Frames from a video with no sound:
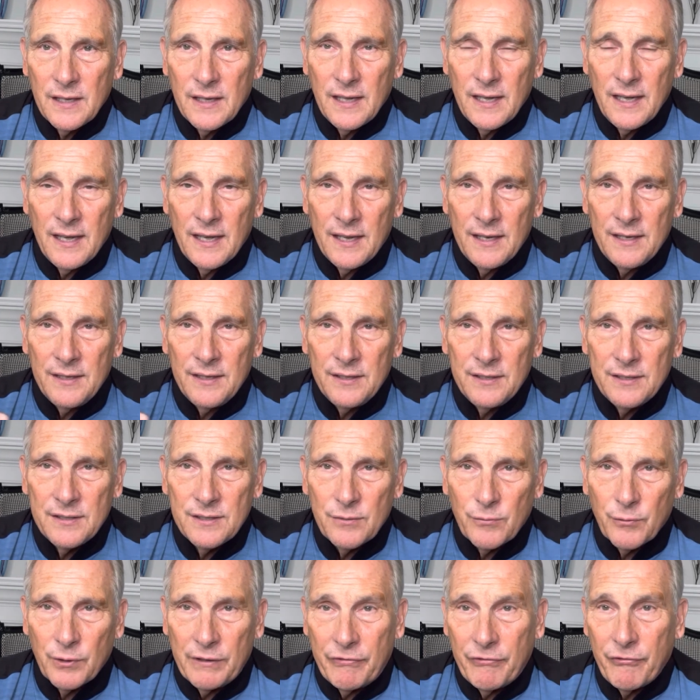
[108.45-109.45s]
and
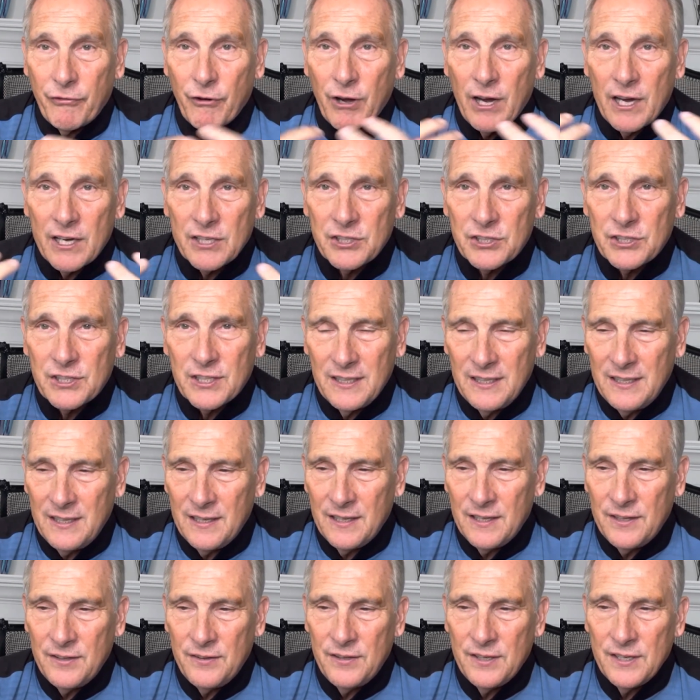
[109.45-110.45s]
refreshed
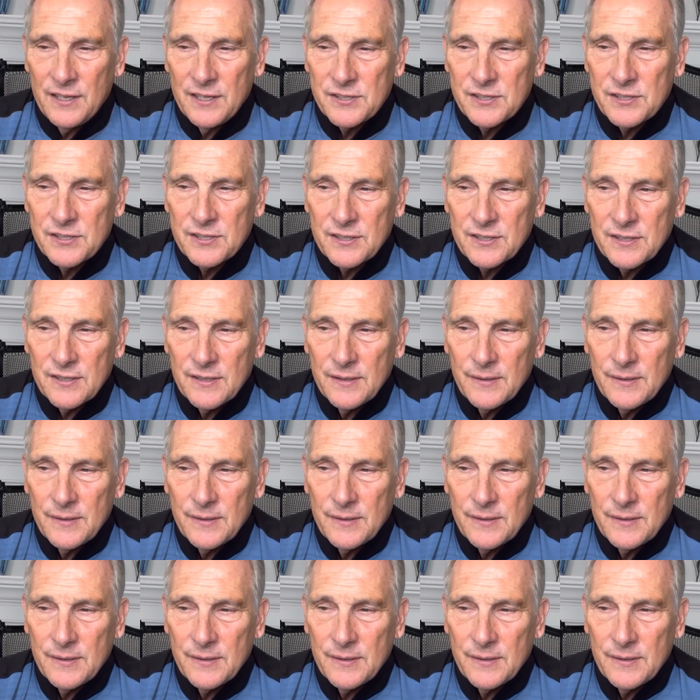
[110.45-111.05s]
in this